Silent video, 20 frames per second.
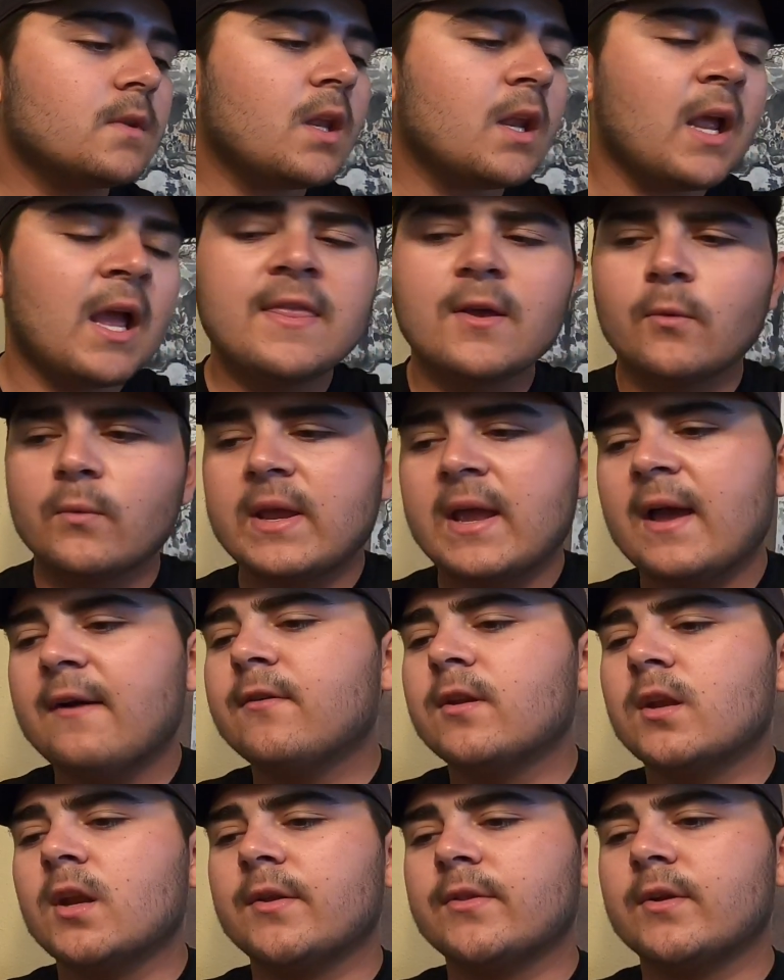And then we have
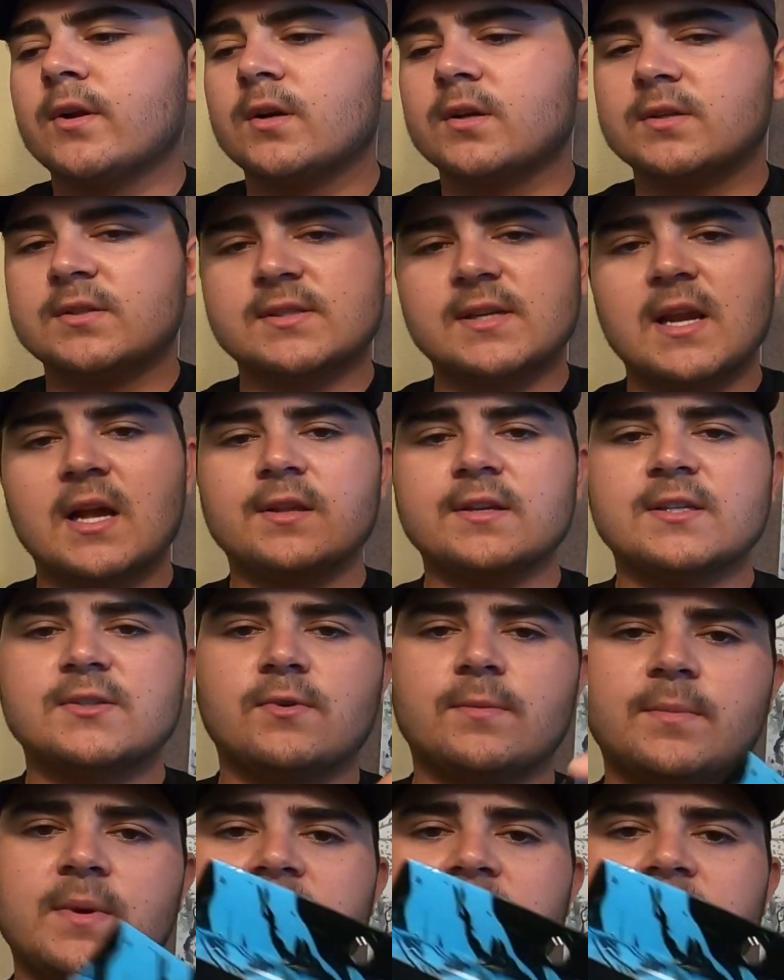another Skelly swim,